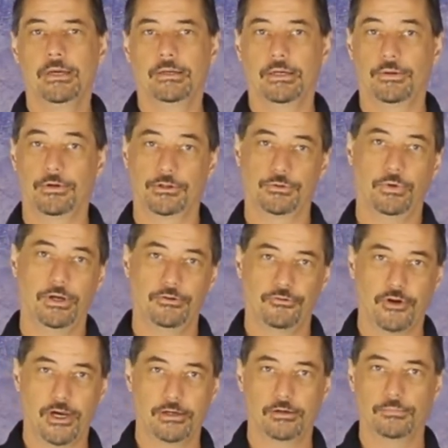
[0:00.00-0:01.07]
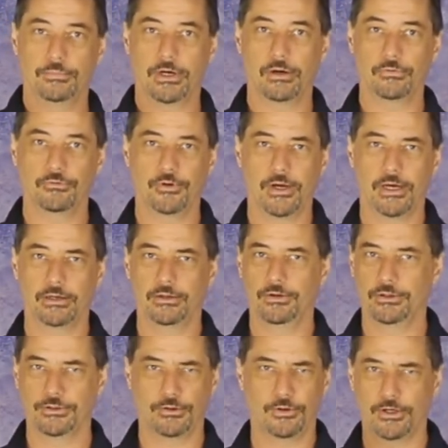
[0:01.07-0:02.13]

Now, there's white fat and brown fat, and there's a